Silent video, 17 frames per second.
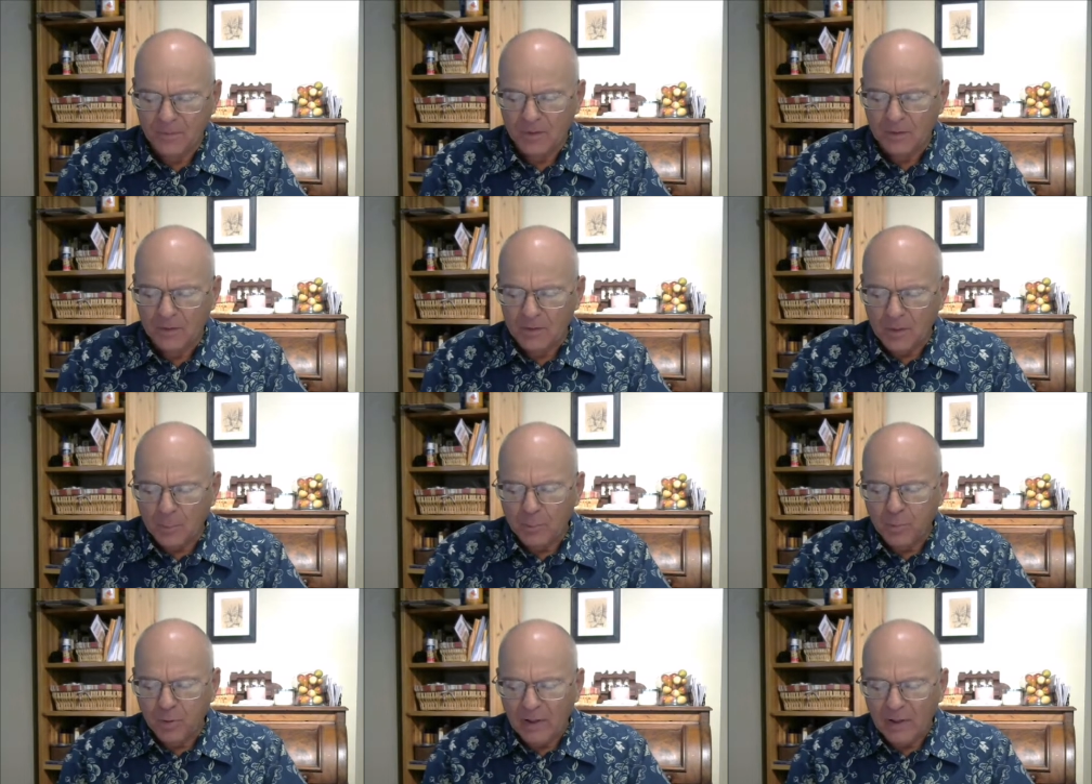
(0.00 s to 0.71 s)
The
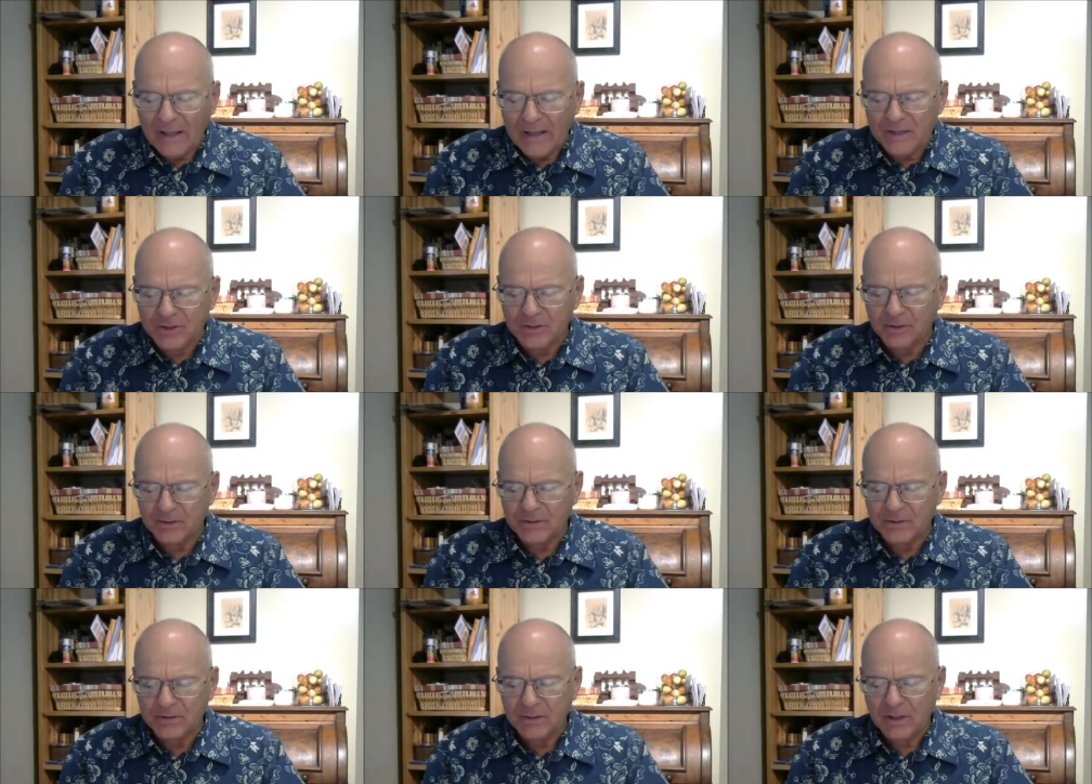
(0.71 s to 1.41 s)

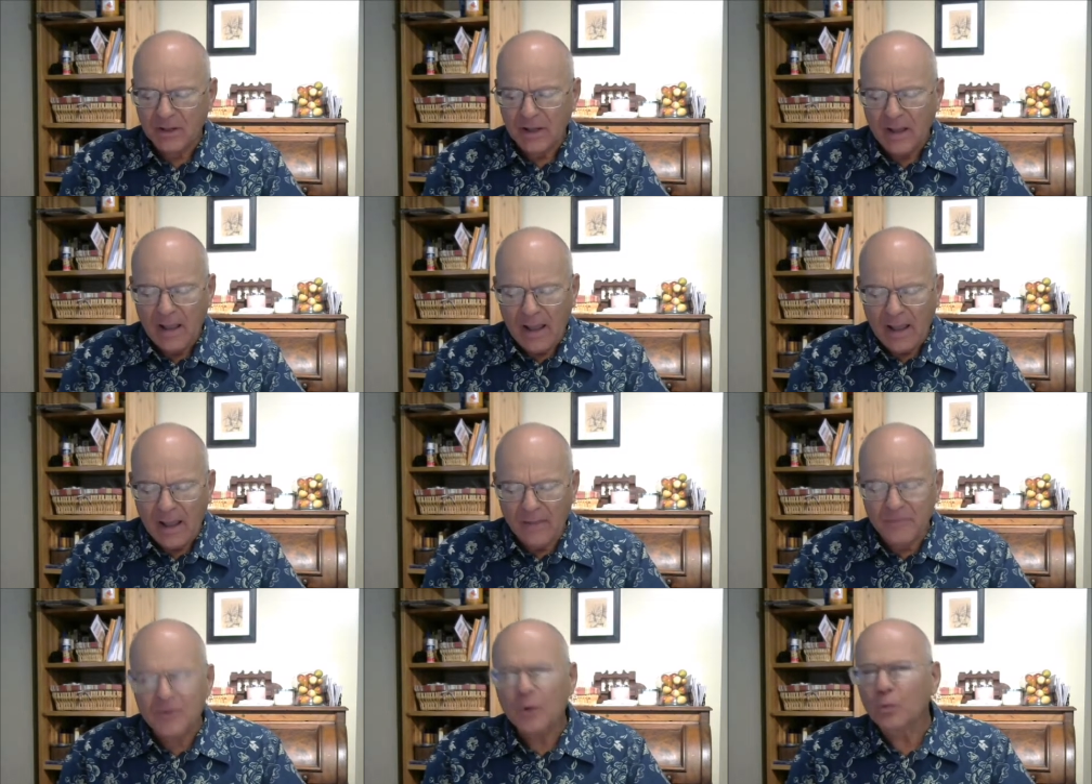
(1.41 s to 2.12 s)
pleasures
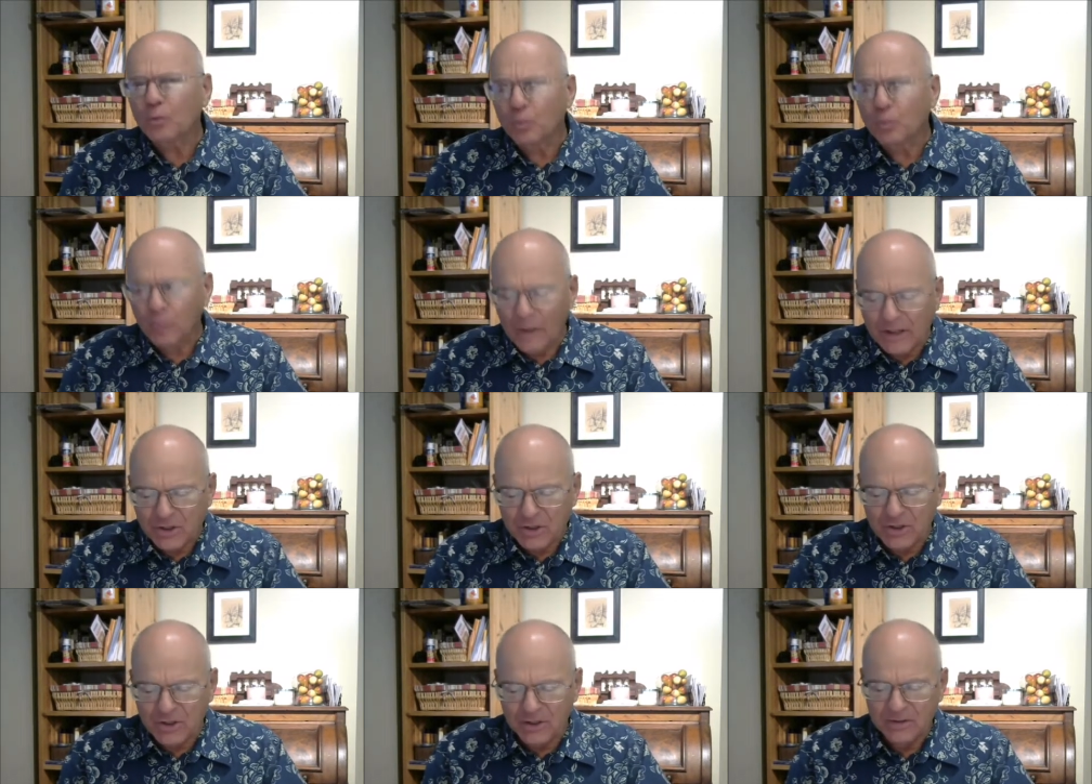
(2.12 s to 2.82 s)
and the
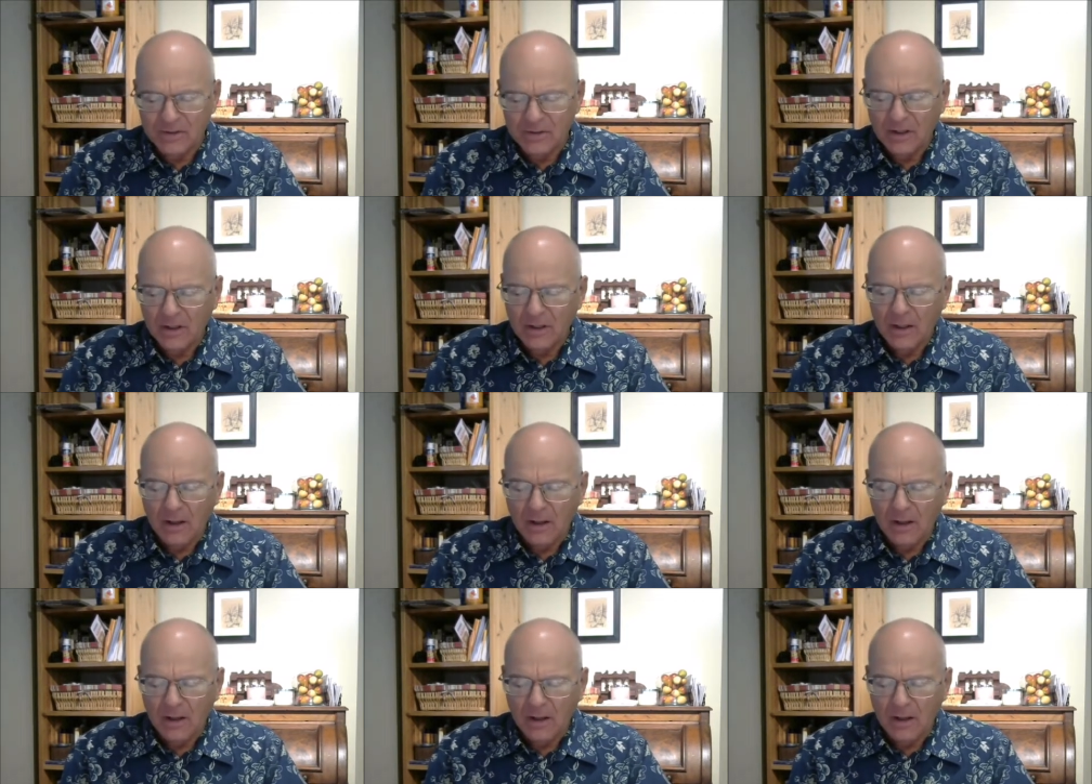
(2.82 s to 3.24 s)
riches